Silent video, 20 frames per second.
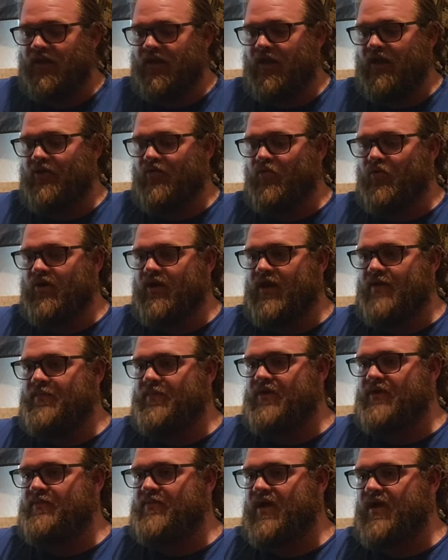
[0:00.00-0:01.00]
And what I
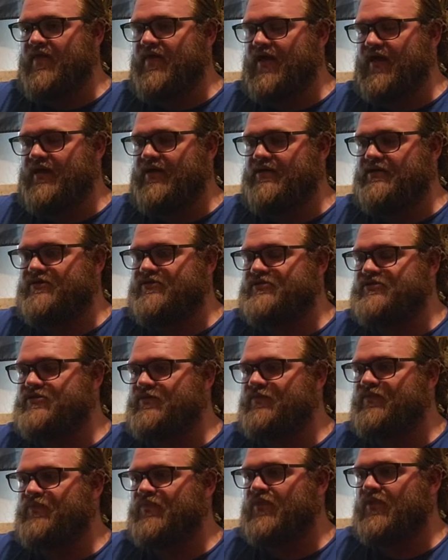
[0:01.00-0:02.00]
mean by that is,
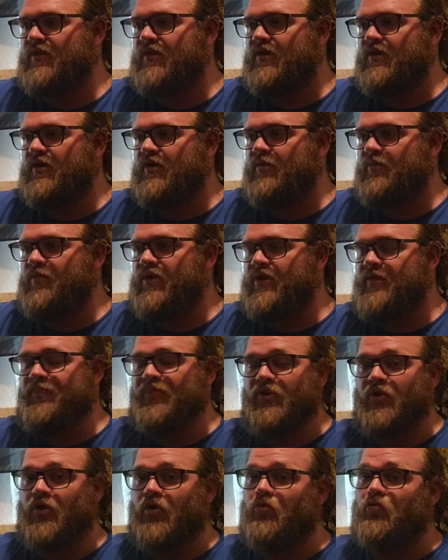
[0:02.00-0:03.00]

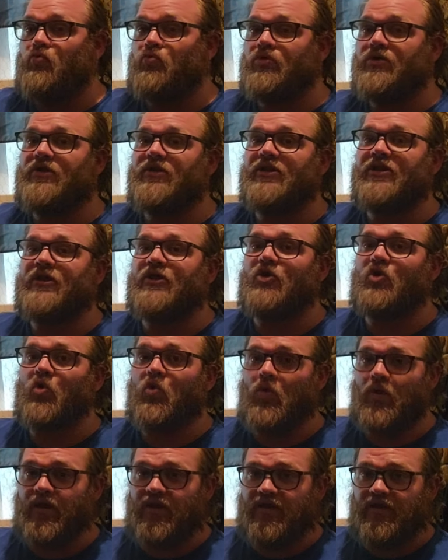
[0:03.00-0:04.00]
people are really
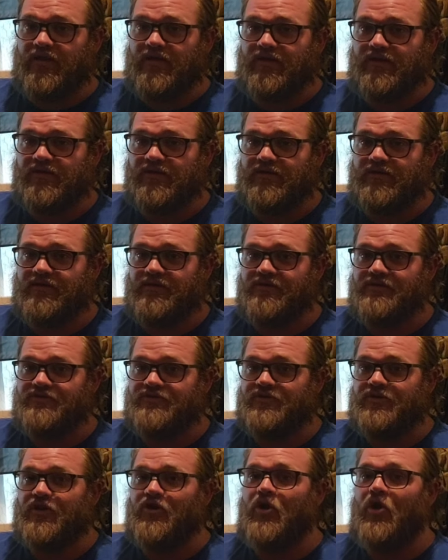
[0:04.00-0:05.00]
quick
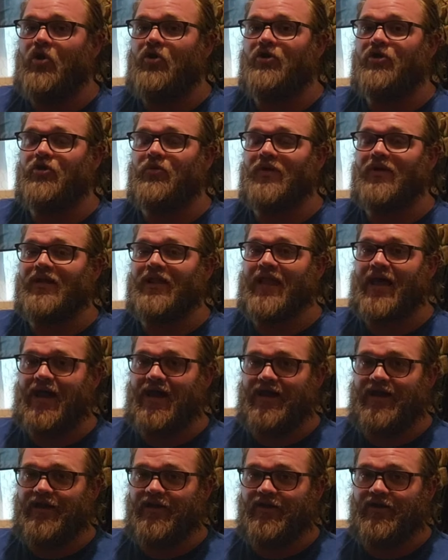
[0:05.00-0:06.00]
to call you a
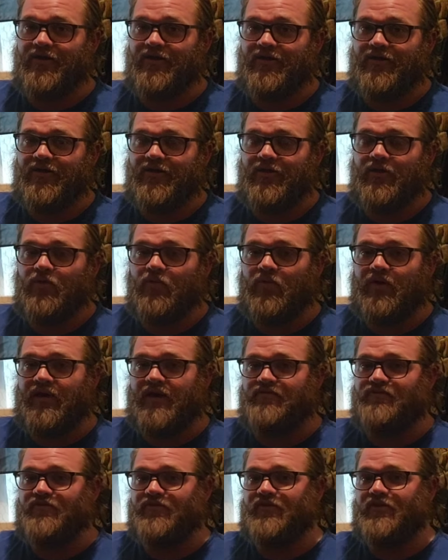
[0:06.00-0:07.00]
liar
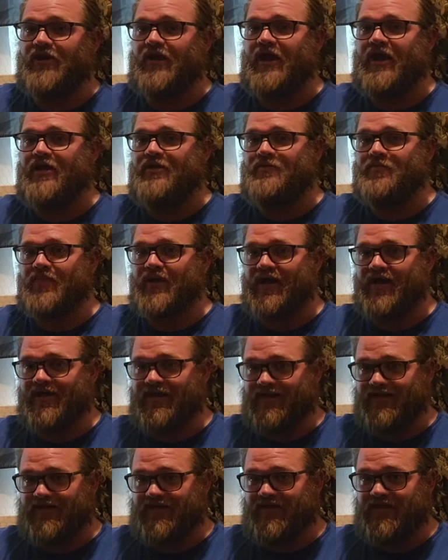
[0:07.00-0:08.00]
whenever they're hiding behind
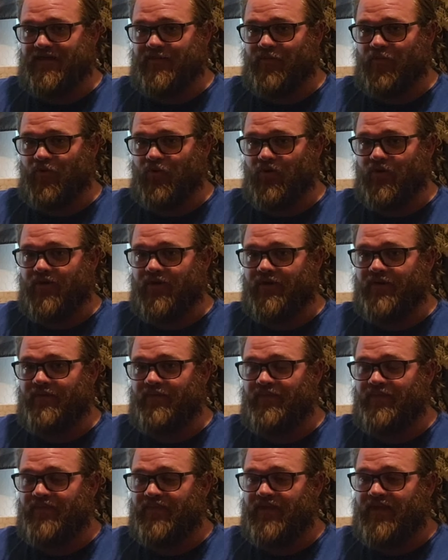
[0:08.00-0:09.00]
a keyboard
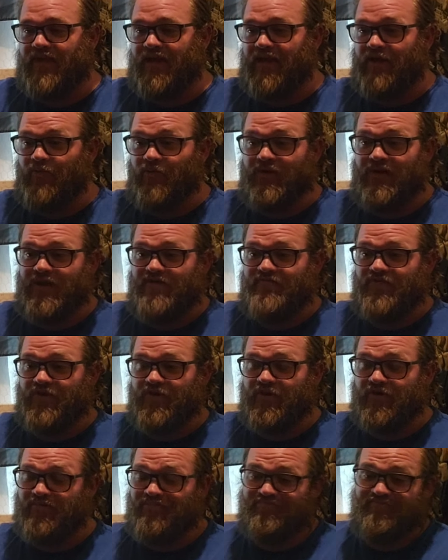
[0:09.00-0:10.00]
and
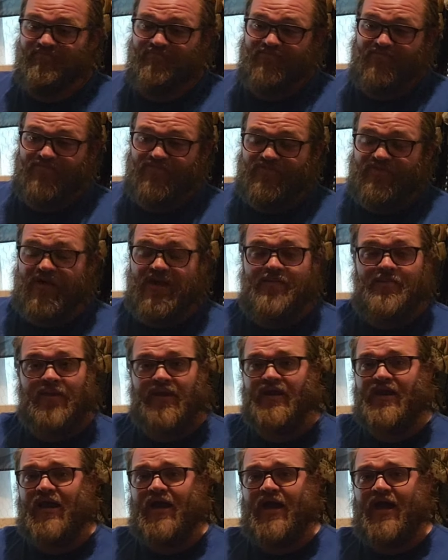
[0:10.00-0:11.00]
whenever they may
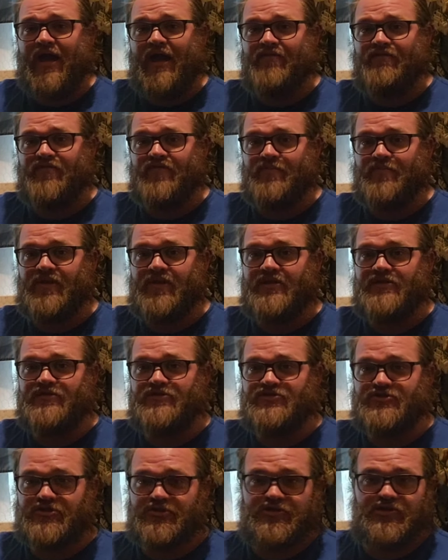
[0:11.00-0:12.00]
not have the
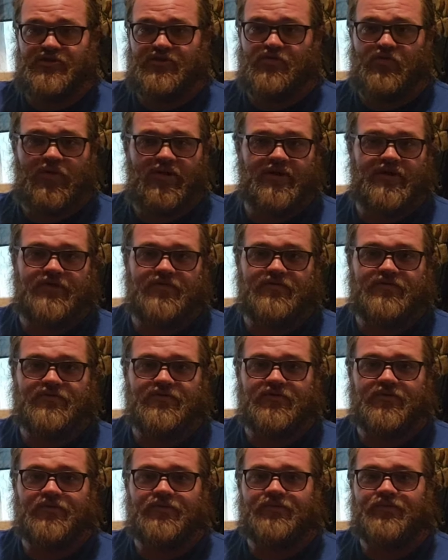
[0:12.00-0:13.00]
means to do what you do,